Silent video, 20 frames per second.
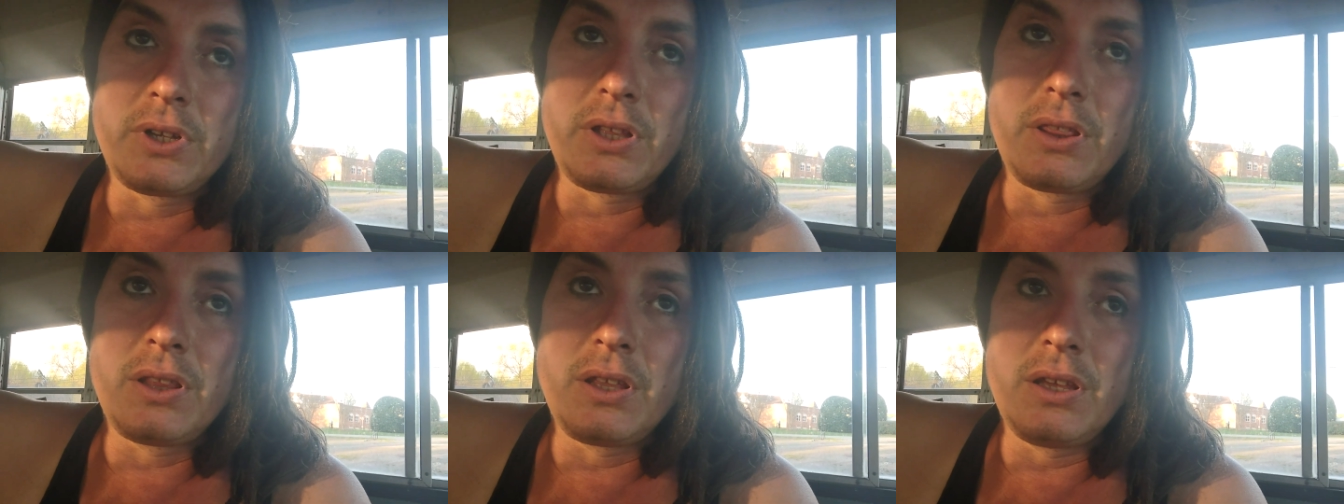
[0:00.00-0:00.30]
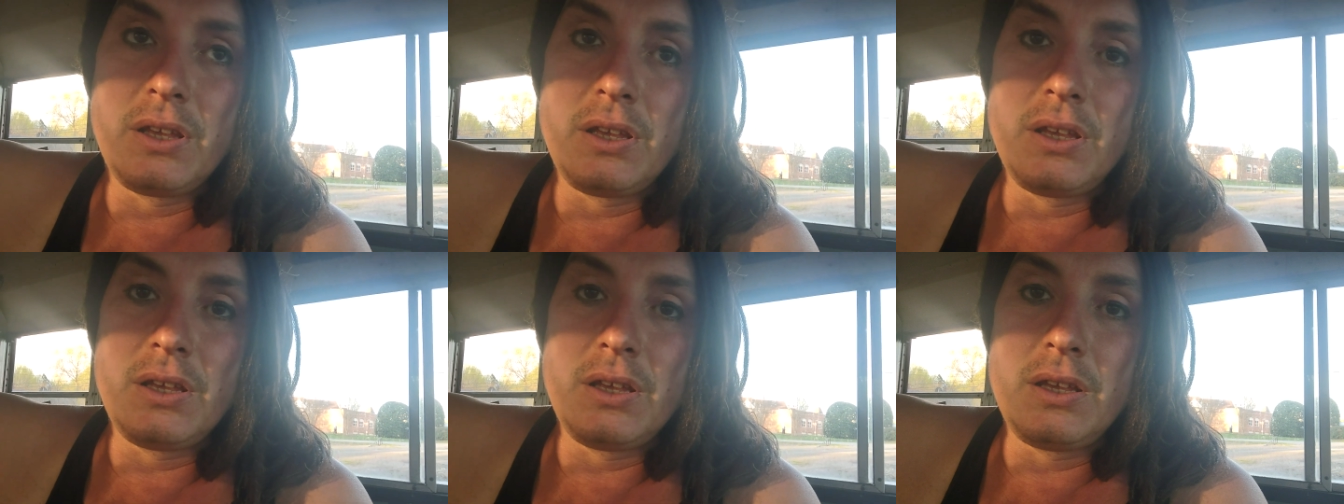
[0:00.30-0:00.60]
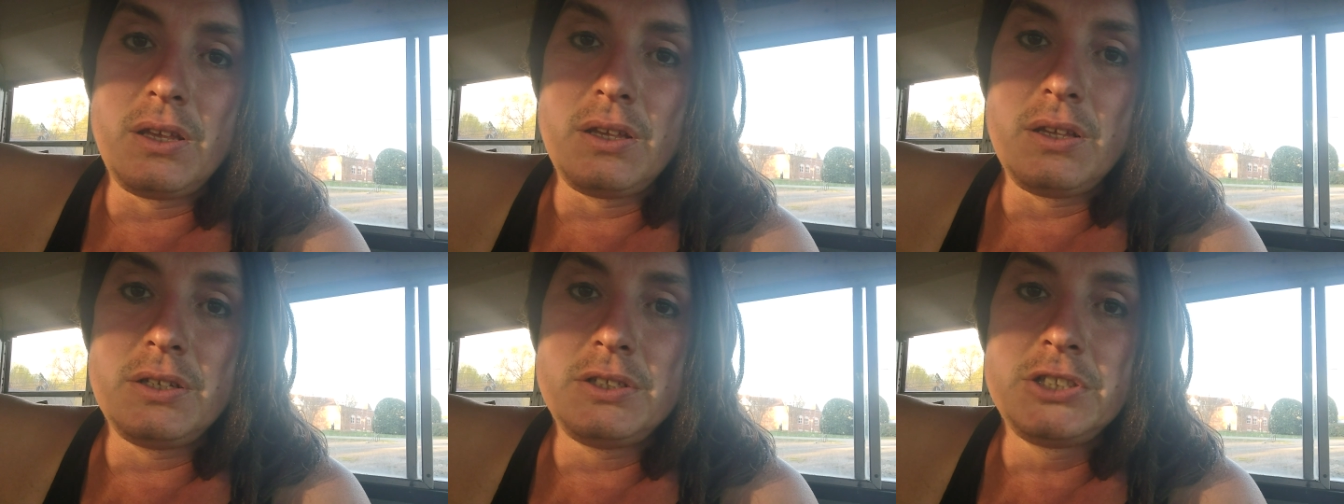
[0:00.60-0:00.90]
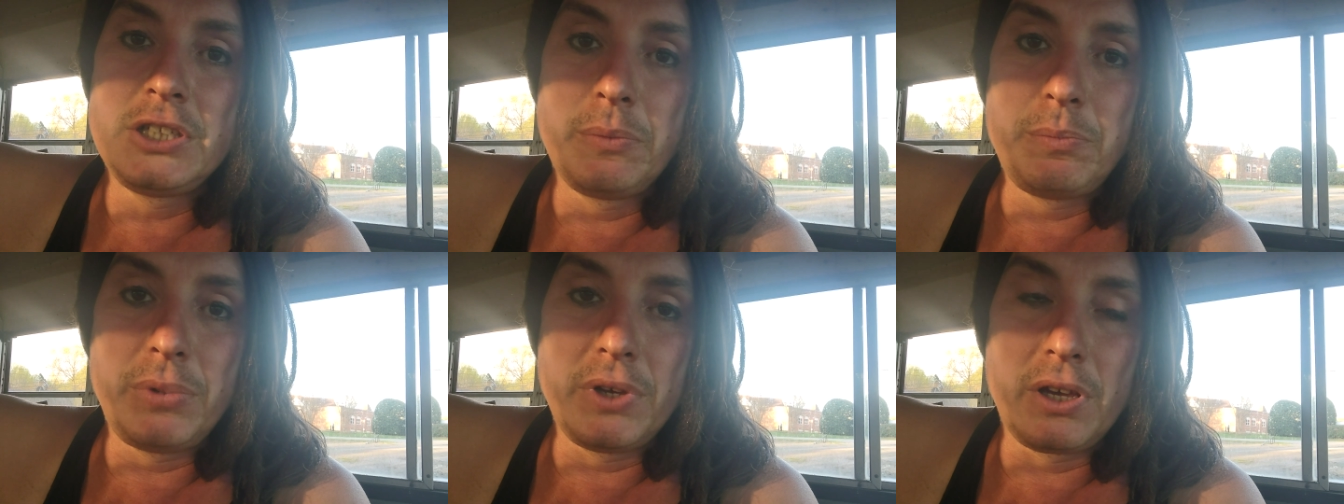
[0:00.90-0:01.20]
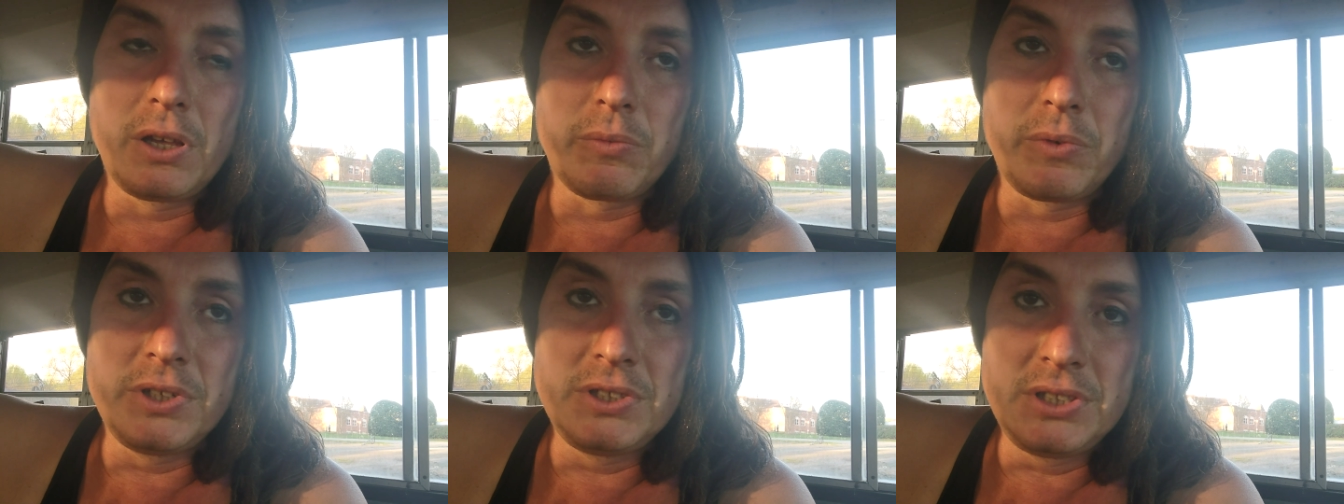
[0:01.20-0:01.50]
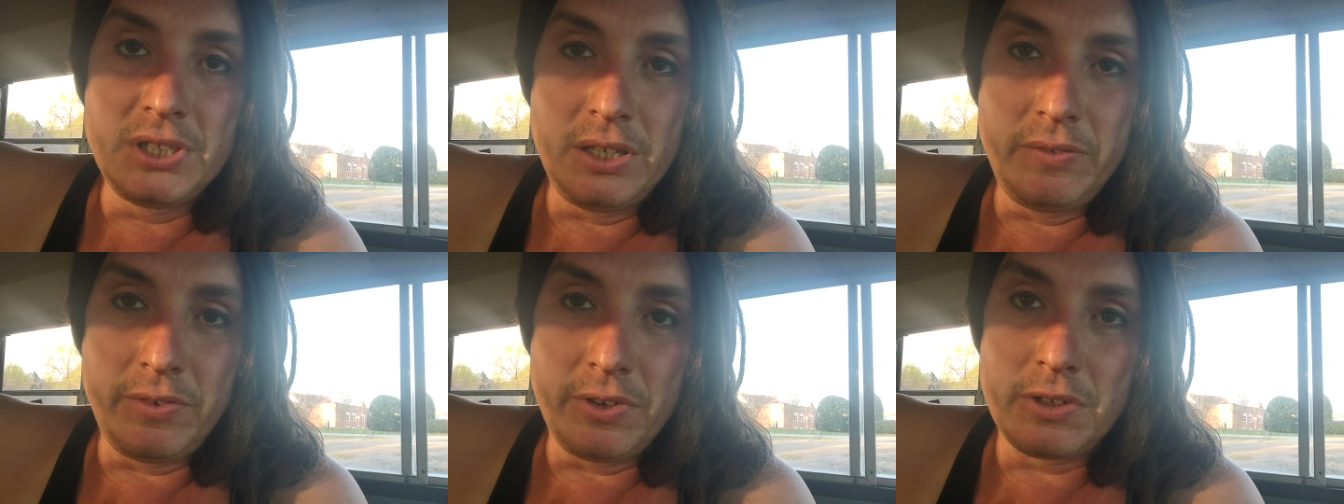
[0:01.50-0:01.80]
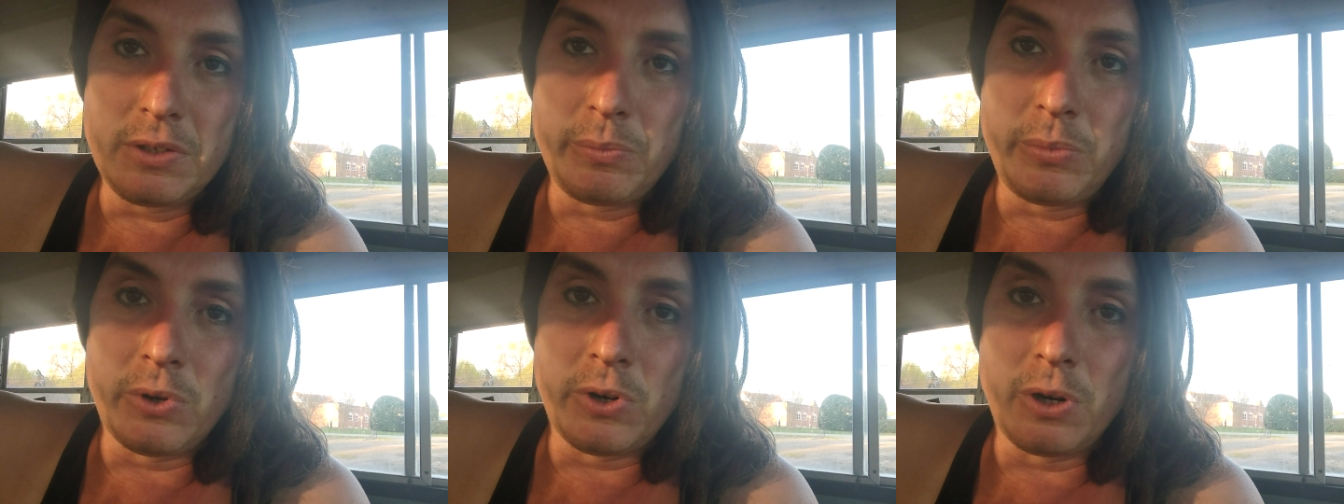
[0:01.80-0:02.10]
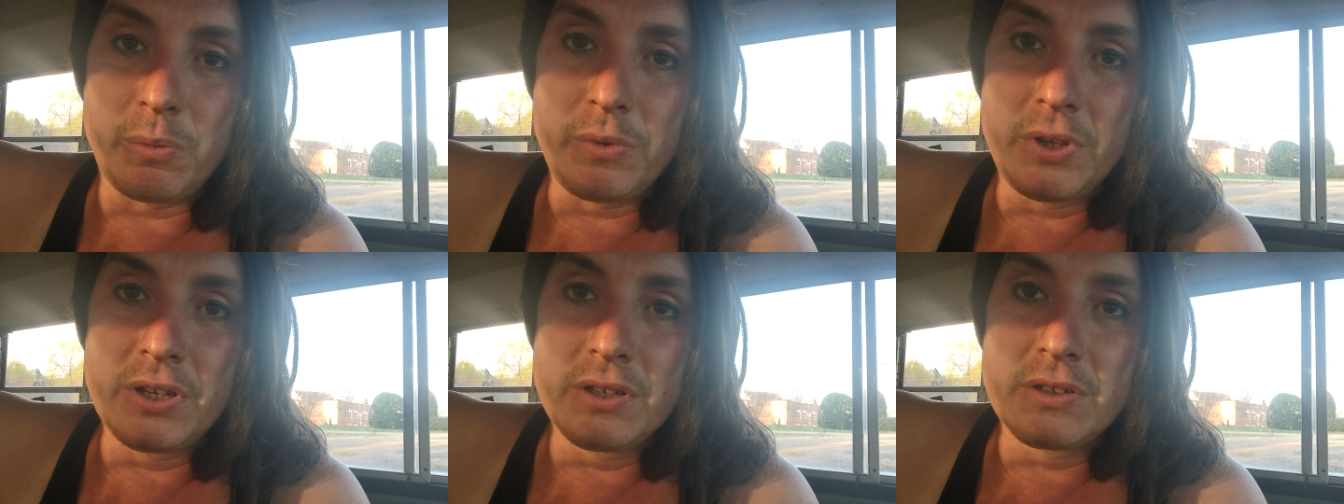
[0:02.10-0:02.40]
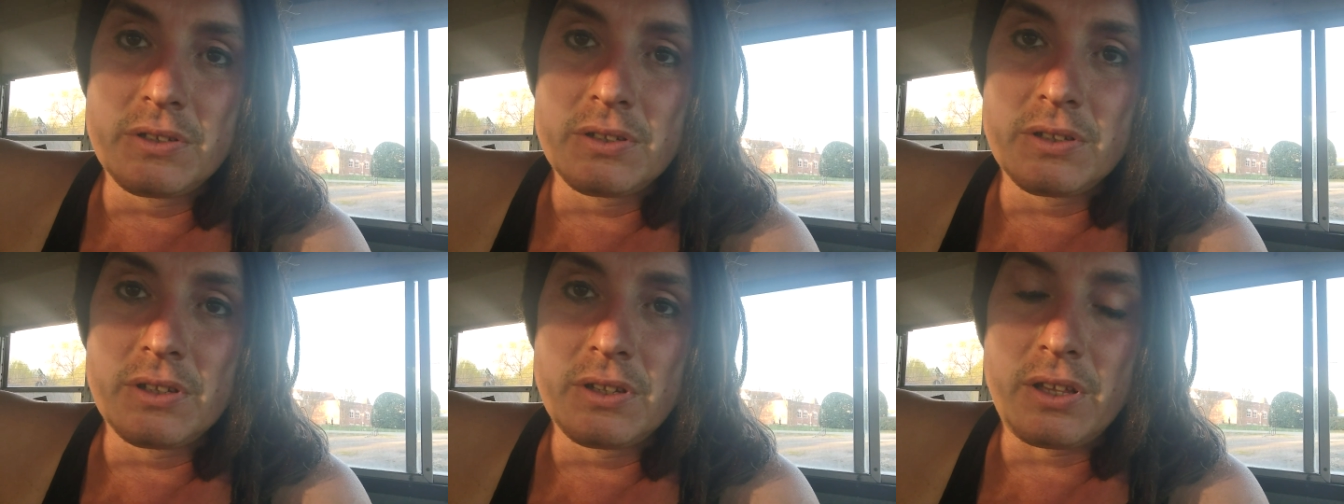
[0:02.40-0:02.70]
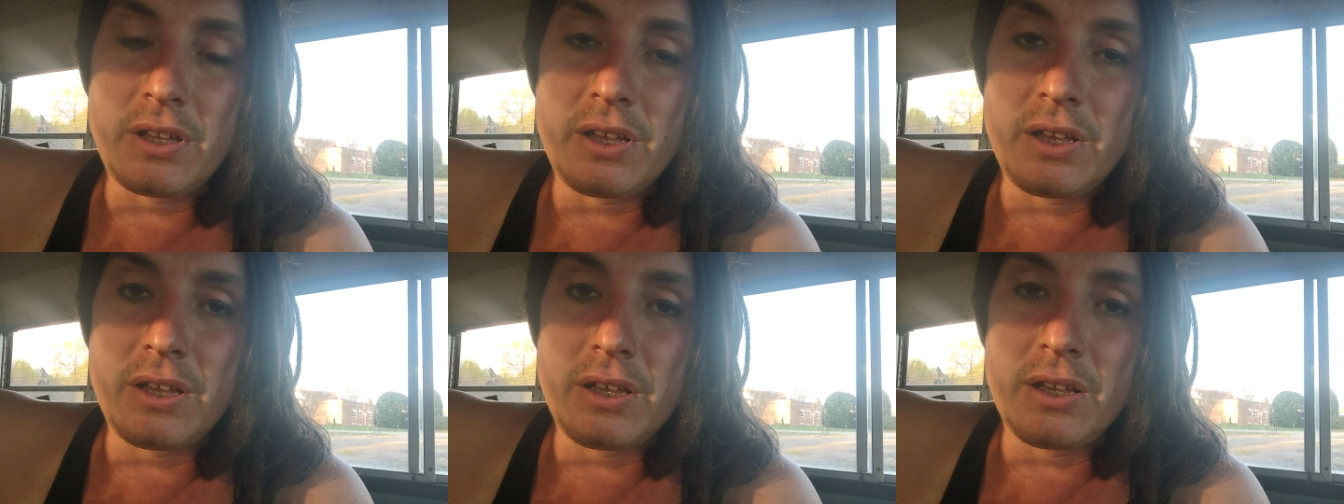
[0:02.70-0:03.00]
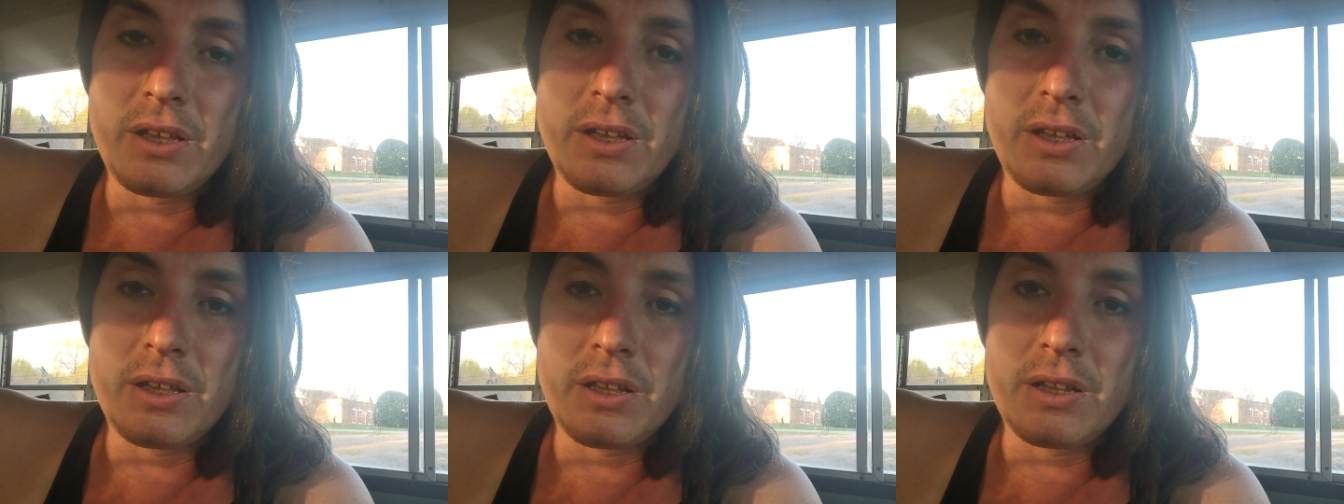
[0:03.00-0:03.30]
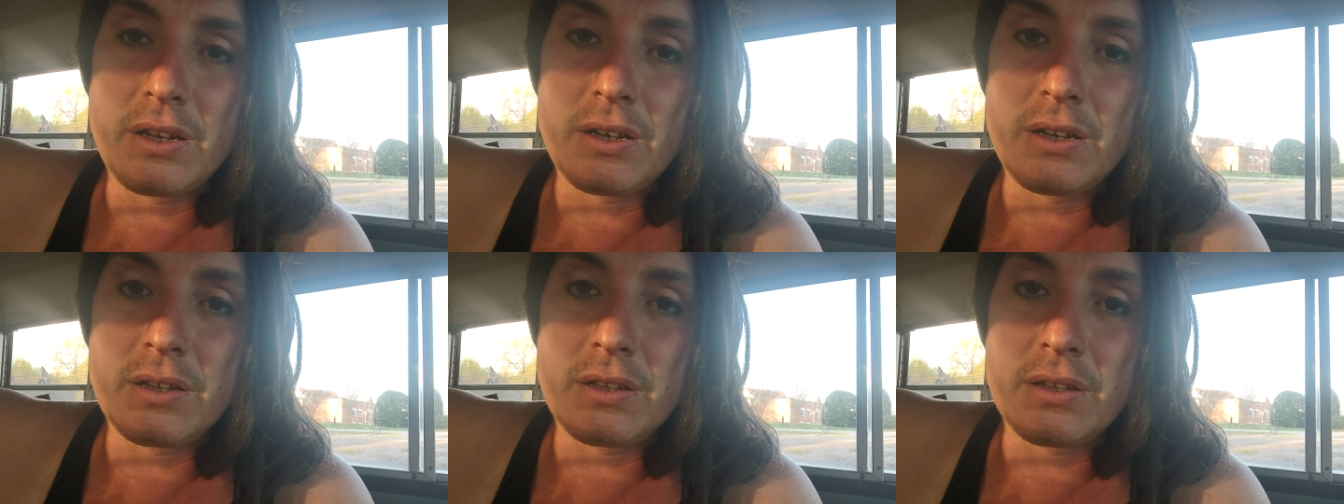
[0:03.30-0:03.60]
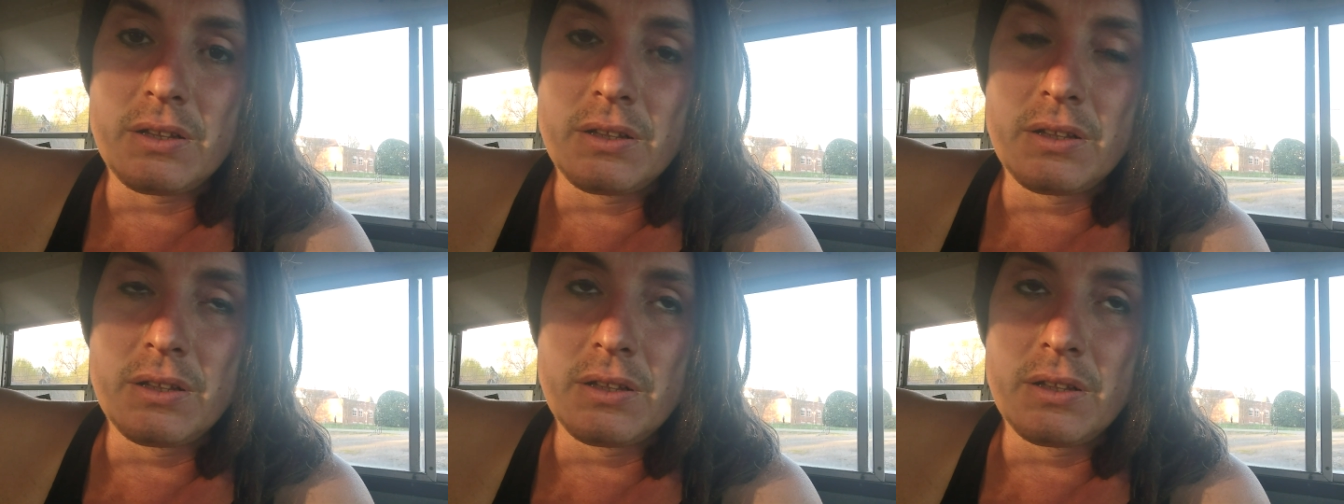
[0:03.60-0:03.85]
in the shipping and receiving department, and